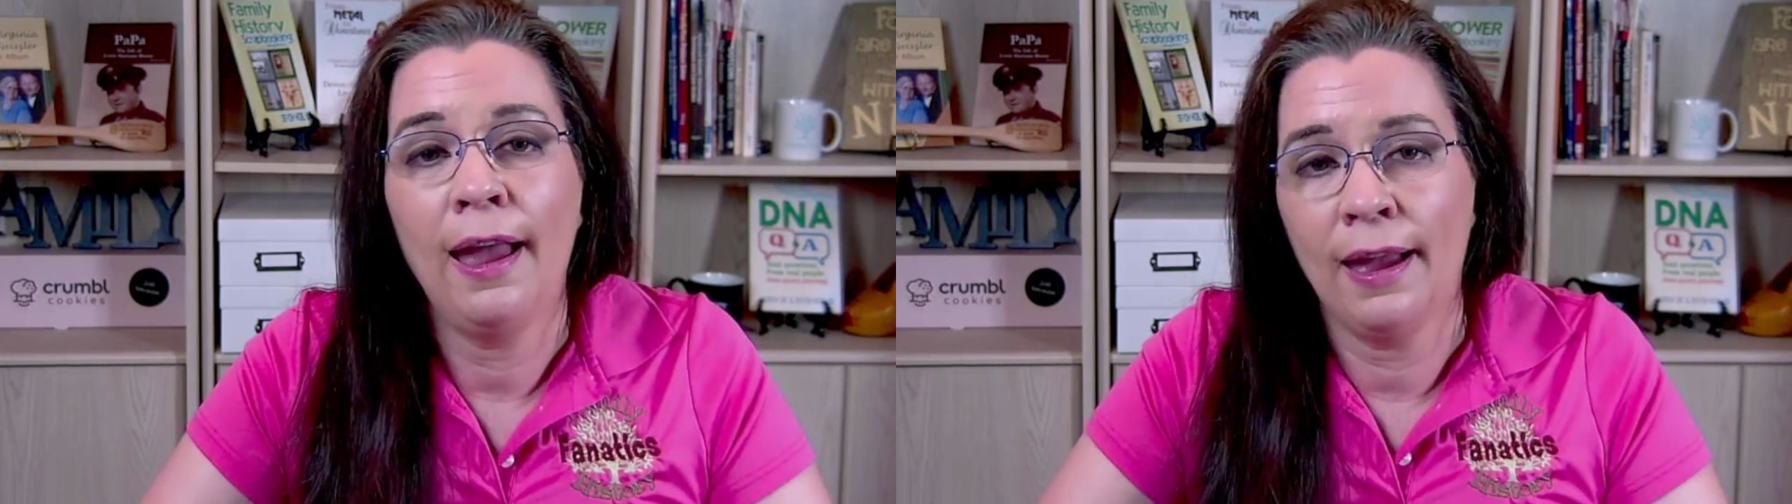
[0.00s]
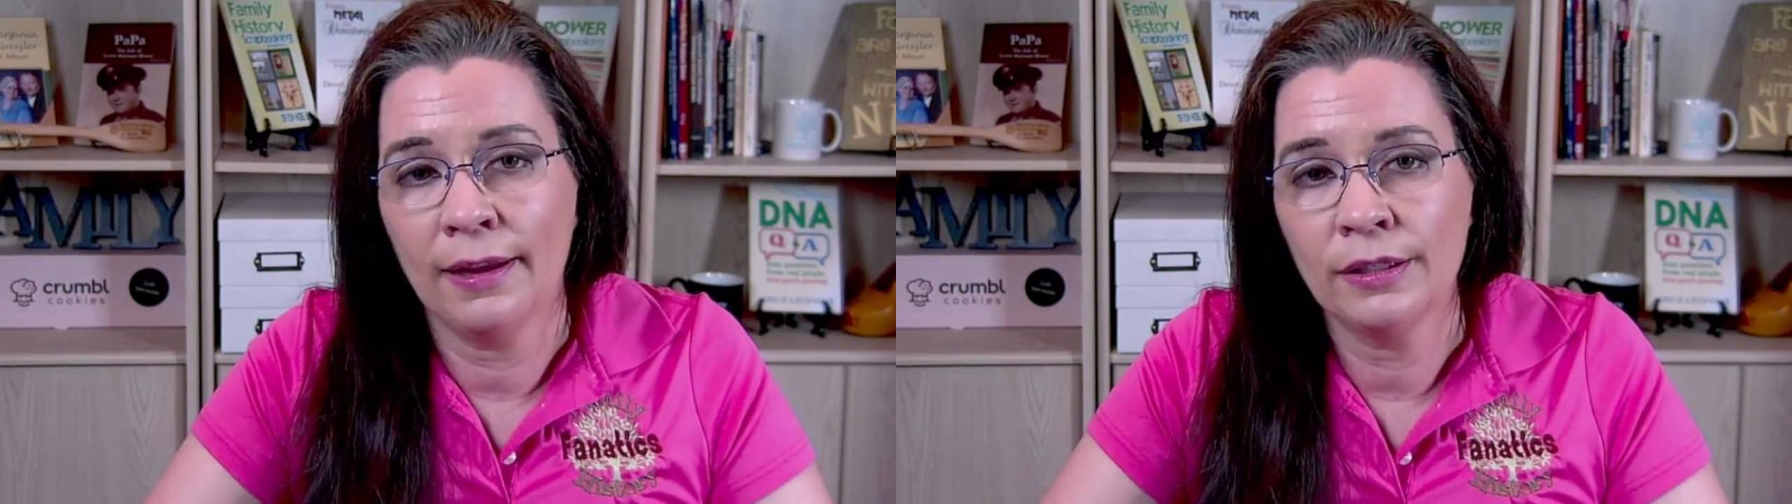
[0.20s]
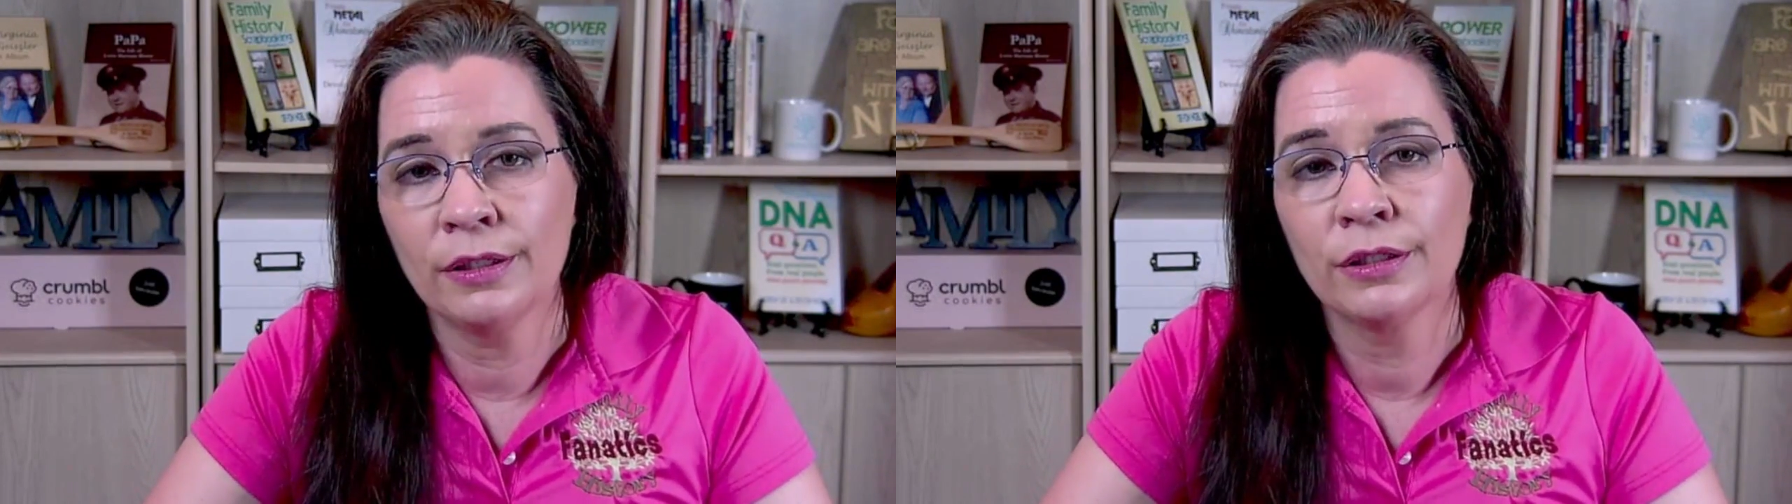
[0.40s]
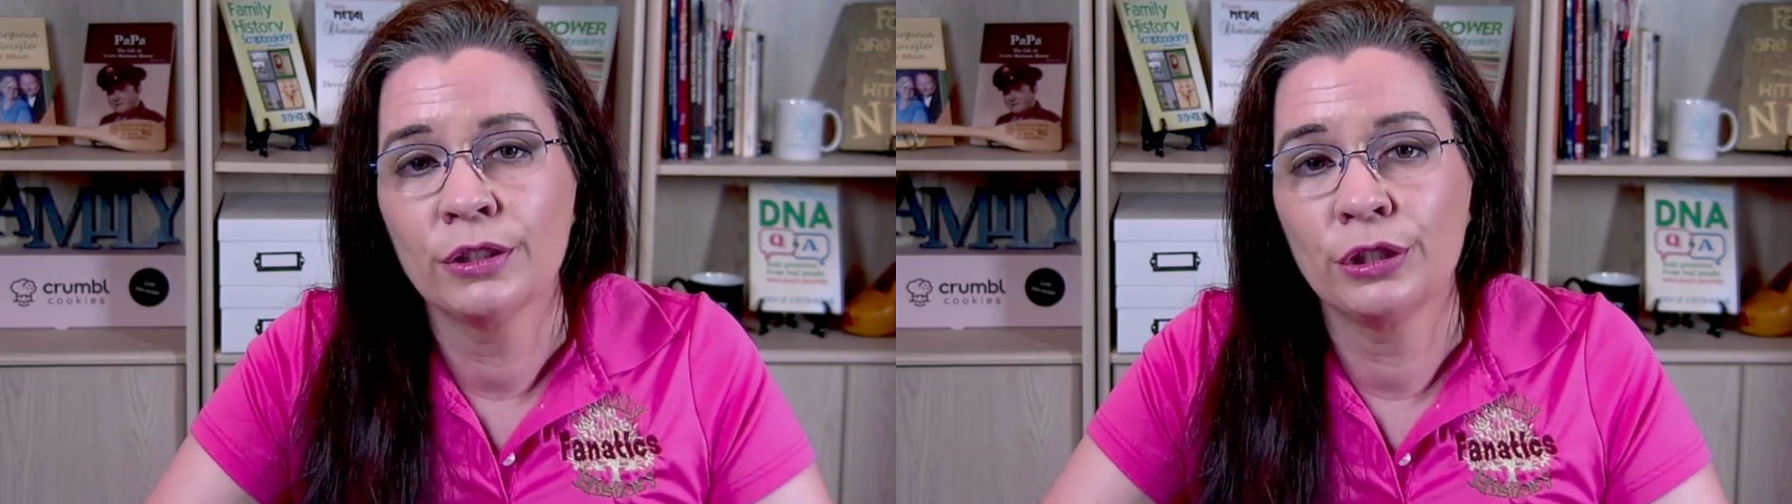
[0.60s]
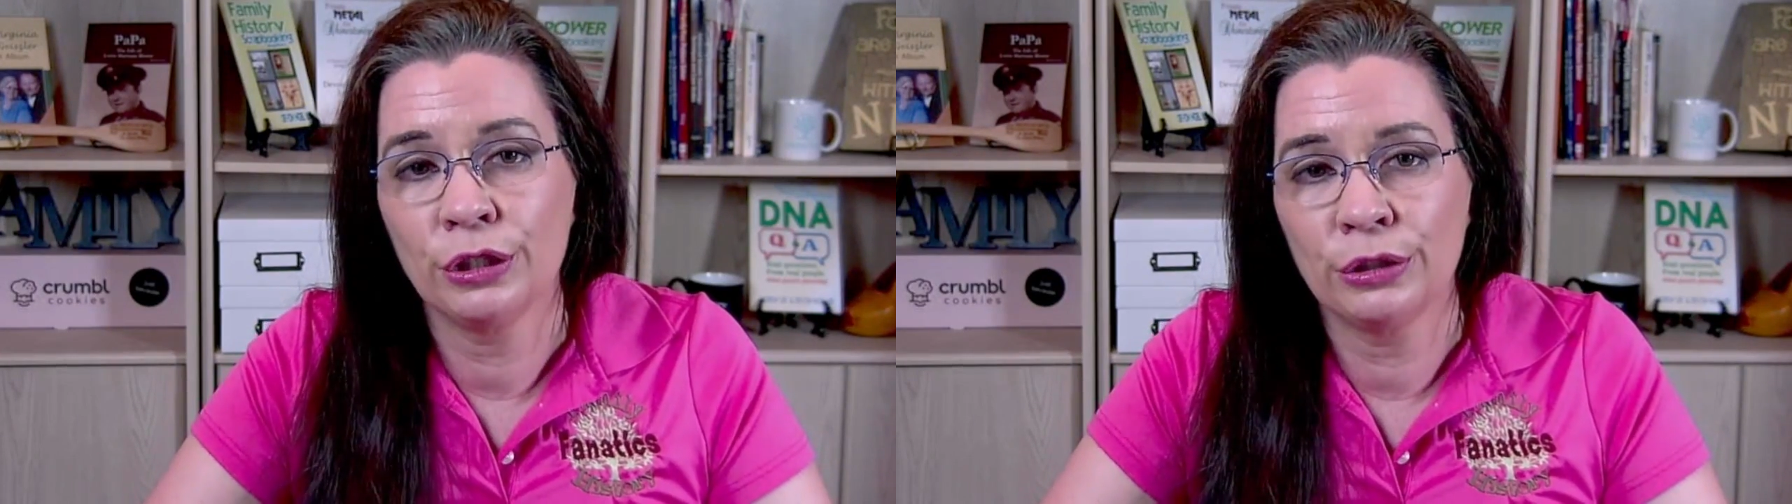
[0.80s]
and
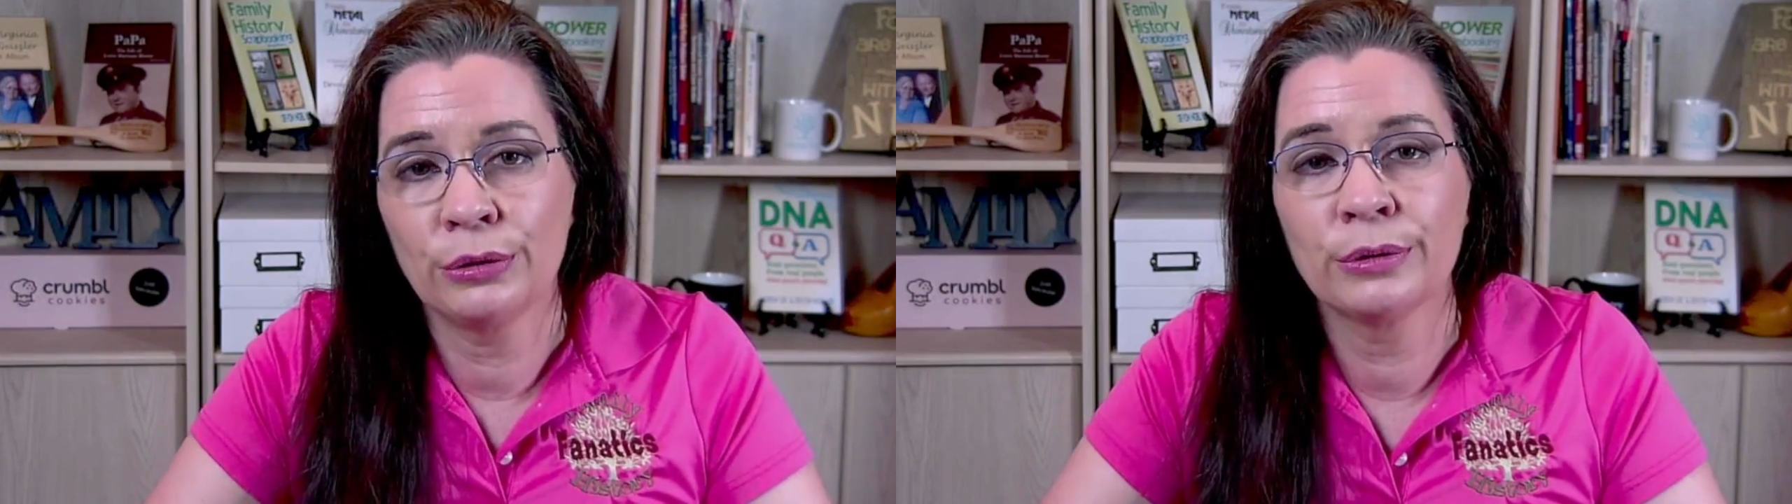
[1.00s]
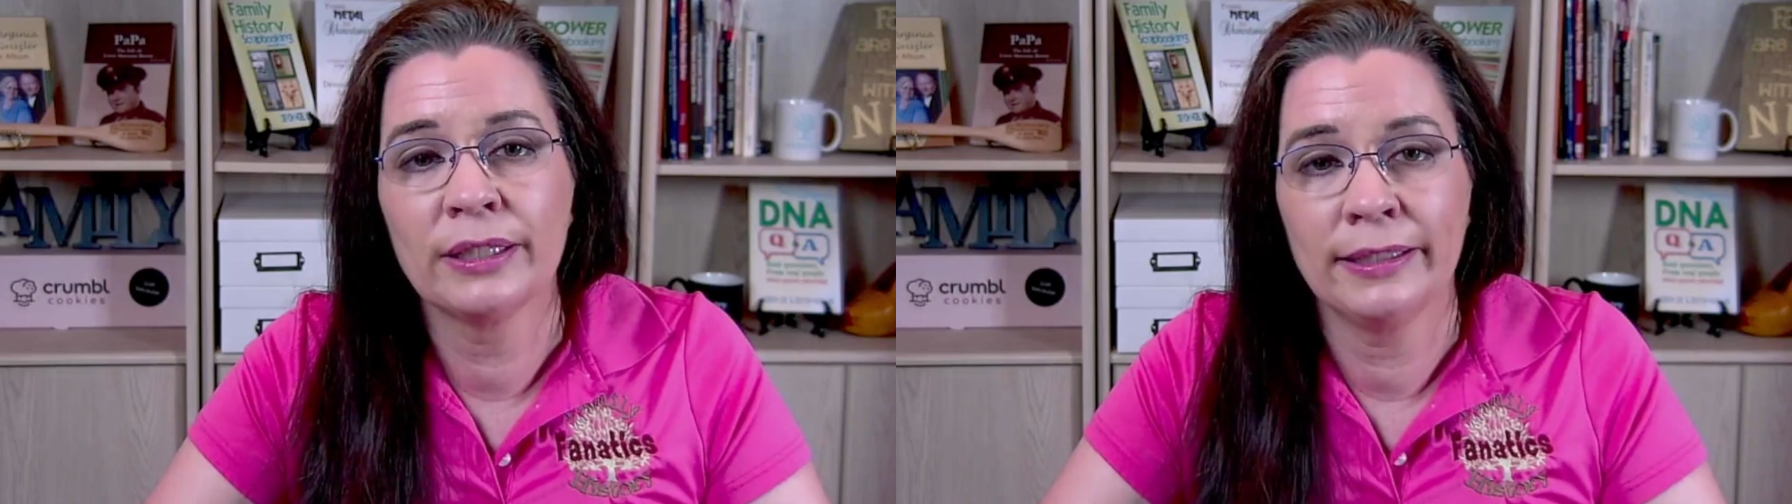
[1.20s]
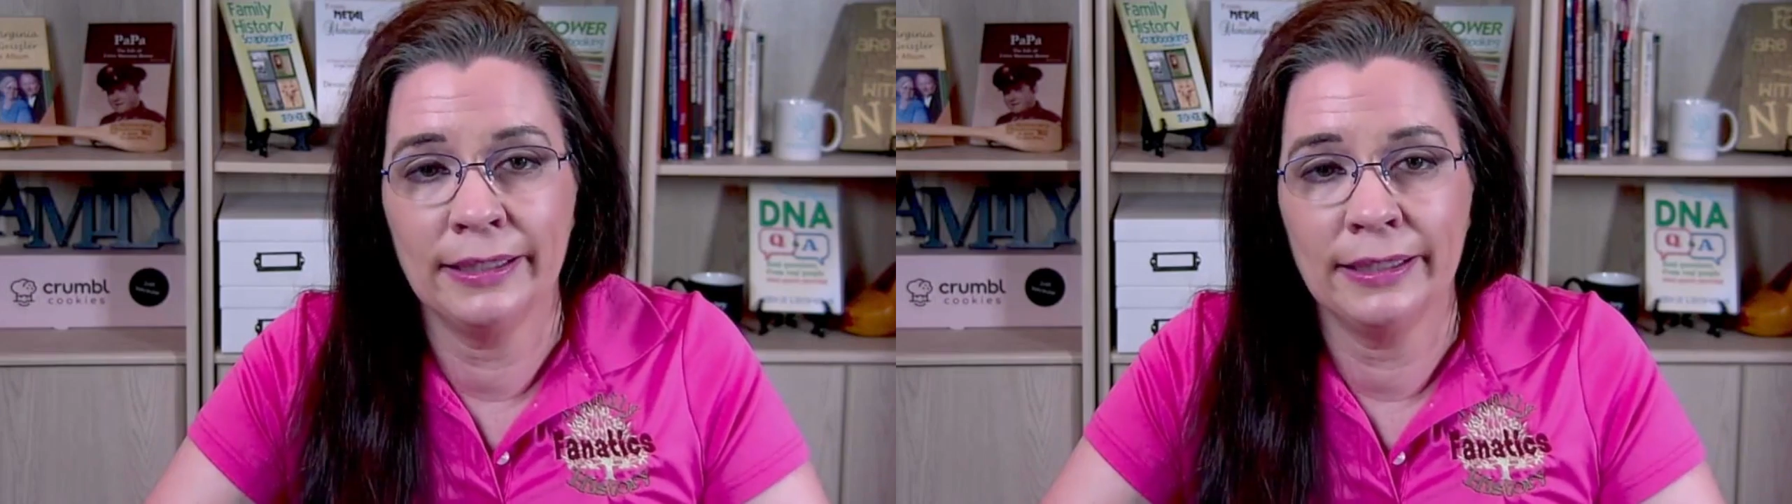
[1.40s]
to